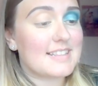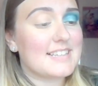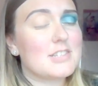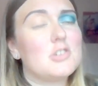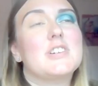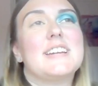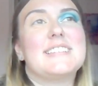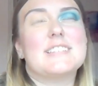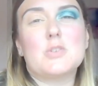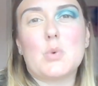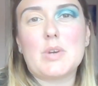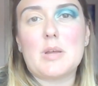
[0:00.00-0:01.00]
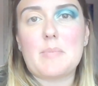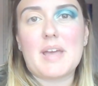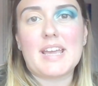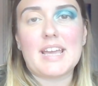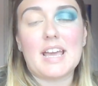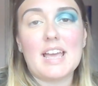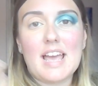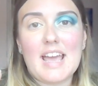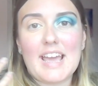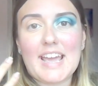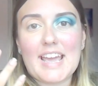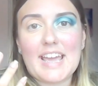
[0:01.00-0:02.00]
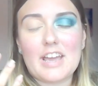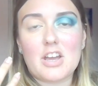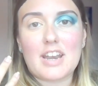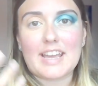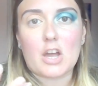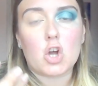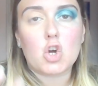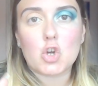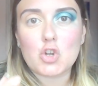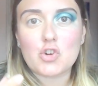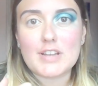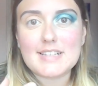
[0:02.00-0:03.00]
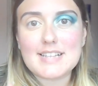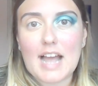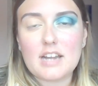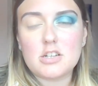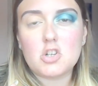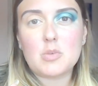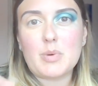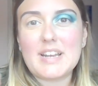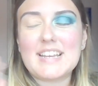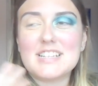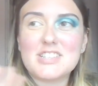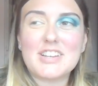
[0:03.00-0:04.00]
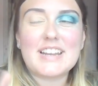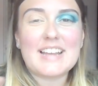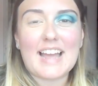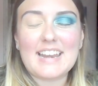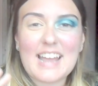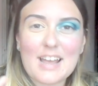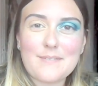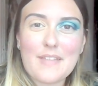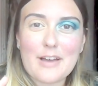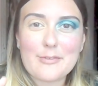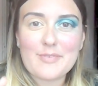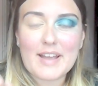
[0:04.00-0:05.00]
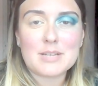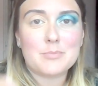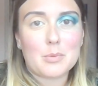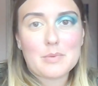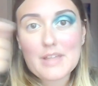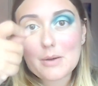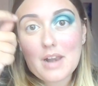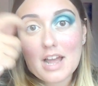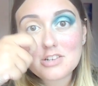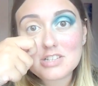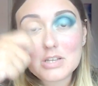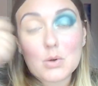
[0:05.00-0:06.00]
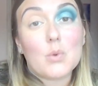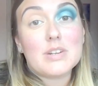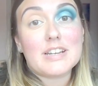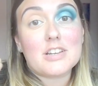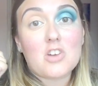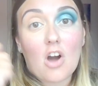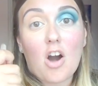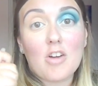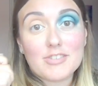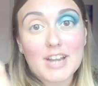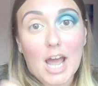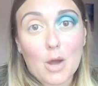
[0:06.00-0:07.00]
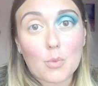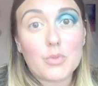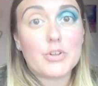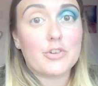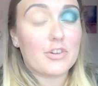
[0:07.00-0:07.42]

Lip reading: This look isn't going to be a cut crease kind of look, but it is going to kind of have that effect, but without actually going in and carving out the